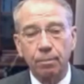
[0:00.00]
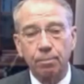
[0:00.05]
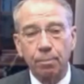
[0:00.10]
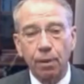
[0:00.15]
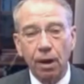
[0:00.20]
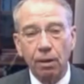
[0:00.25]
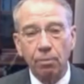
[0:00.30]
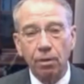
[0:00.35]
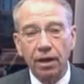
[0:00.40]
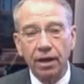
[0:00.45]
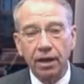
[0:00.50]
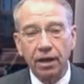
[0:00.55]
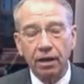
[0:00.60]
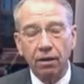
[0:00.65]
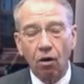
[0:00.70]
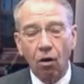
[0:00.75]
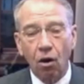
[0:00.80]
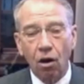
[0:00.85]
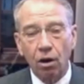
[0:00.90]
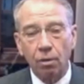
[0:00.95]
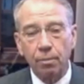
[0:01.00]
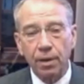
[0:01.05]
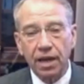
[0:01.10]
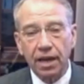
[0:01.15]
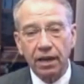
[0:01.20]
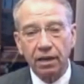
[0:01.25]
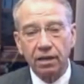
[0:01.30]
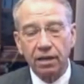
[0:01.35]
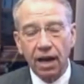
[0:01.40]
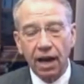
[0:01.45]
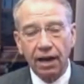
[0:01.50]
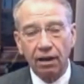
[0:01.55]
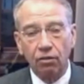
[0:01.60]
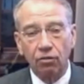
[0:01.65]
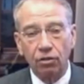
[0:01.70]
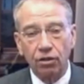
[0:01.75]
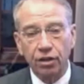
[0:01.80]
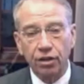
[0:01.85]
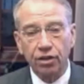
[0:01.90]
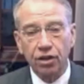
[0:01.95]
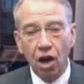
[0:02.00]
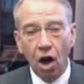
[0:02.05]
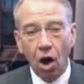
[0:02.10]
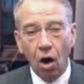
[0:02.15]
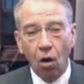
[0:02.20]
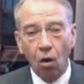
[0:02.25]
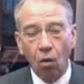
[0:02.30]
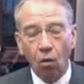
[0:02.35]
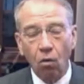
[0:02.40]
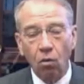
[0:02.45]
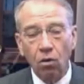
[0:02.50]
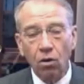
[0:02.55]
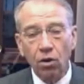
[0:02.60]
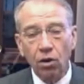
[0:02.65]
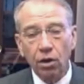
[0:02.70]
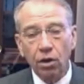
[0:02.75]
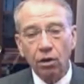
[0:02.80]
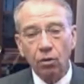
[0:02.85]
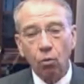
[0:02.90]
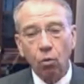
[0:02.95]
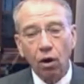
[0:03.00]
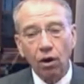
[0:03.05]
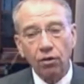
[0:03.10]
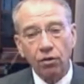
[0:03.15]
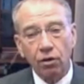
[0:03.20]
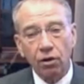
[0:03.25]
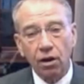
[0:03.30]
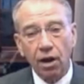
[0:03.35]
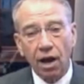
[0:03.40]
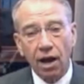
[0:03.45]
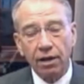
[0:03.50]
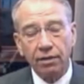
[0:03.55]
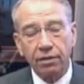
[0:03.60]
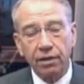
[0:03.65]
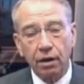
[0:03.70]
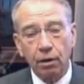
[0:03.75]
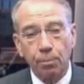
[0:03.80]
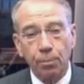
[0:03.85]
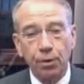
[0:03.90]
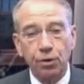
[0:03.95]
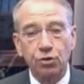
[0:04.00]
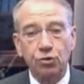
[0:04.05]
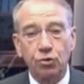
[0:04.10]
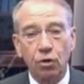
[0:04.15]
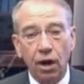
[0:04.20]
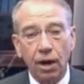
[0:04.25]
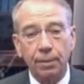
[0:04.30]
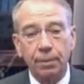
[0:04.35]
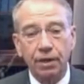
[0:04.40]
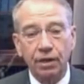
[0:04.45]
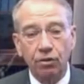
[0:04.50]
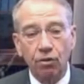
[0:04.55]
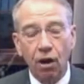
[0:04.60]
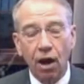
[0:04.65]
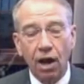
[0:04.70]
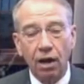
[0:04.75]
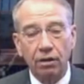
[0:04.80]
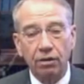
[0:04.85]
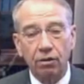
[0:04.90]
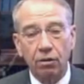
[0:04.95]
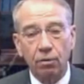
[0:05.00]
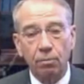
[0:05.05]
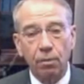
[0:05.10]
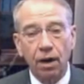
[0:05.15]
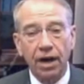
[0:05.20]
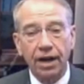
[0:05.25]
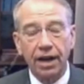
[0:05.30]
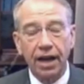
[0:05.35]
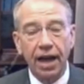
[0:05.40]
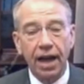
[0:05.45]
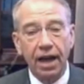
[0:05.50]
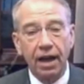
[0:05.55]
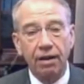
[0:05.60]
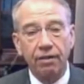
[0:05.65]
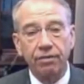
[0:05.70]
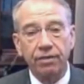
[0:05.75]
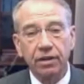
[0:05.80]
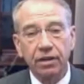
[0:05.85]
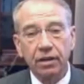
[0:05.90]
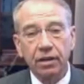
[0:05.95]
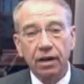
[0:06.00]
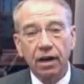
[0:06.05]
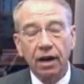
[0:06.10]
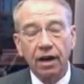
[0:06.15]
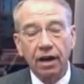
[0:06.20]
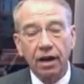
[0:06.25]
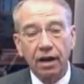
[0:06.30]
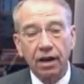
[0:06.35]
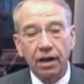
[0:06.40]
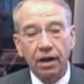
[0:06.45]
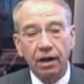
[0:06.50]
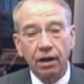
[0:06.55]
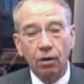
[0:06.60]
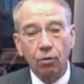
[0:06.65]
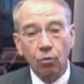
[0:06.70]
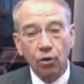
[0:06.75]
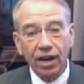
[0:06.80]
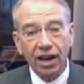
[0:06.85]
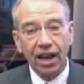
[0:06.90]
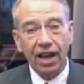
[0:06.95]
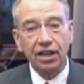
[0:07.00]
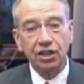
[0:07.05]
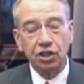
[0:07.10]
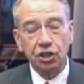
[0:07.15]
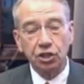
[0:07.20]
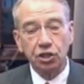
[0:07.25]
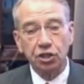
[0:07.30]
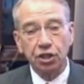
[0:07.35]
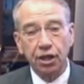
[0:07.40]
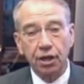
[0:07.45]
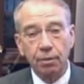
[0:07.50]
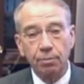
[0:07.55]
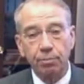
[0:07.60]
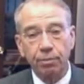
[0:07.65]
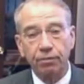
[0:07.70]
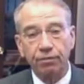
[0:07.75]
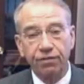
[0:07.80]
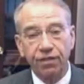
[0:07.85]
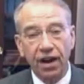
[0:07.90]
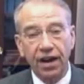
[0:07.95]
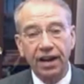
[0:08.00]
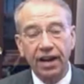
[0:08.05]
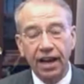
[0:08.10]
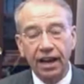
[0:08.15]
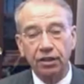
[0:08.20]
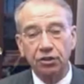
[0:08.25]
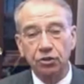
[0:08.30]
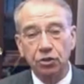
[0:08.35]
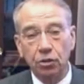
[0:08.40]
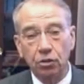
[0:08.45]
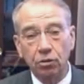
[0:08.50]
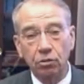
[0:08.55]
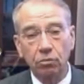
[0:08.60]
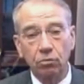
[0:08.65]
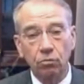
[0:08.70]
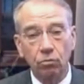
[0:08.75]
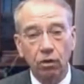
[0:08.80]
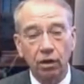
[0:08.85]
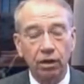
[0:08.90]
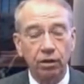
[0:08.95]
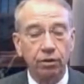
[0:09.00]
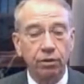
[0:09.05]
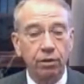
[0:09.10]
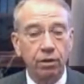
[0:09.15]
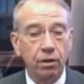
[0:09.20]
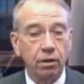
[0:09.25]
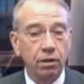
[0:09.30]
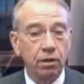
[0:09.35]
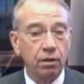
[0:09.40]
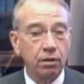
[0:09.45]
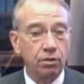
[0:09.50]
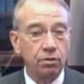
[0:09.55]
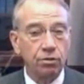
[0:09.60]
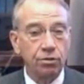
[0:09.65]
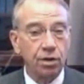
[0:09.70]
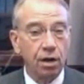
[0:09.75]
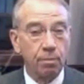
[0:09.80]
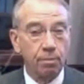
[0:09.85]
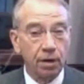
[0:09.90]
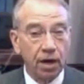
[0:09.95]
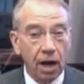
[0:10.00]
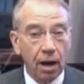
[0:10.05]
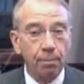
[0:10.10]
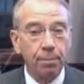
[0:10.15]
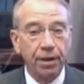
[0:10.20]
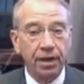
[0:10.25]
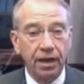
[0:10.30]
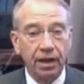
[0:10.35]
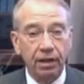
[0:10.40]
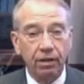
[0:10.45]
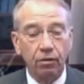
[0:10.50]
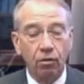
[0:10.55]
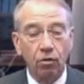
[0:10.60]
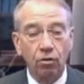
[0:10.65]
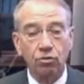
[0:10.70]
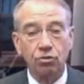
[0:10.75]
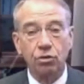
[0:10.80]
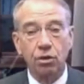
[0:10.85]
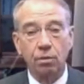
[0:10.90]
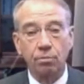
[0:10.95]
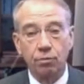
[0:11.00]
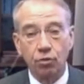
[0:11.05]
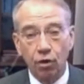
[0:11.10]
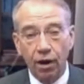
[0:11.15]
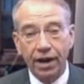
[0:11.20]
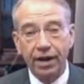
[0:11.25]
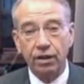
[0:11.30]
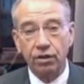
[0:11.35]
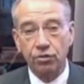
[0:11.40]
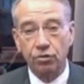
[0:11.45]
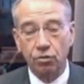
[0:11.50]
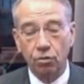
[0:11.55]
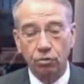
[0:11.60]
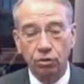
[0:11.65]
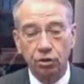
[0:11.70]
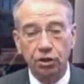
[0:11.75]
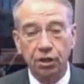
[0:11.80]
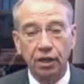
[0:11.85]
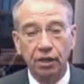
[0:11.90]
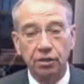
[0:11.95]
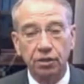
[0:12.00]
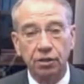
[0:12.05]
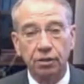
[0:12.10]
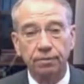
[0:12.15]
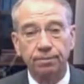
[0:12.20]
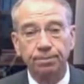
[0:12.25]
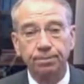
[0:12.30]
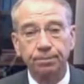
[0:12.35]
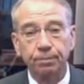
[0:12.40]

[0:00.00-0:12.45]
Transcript: the public ought to be entitled to know whether or not their prescribing doctor might have a relationship, financial, with some company or some trade association.